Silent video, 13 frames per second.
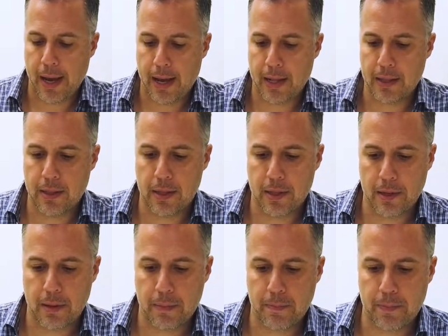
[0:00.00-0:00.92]
and
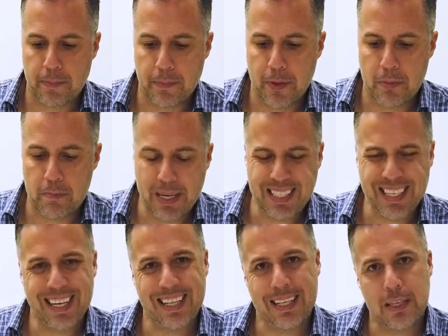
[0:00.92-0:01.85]
um, they're
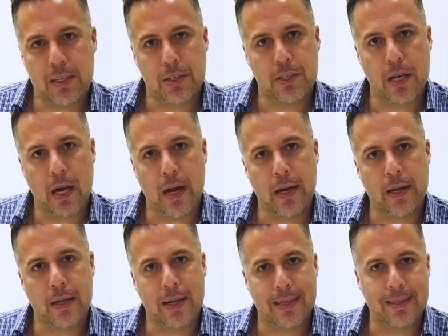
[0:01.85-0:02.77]
basically designed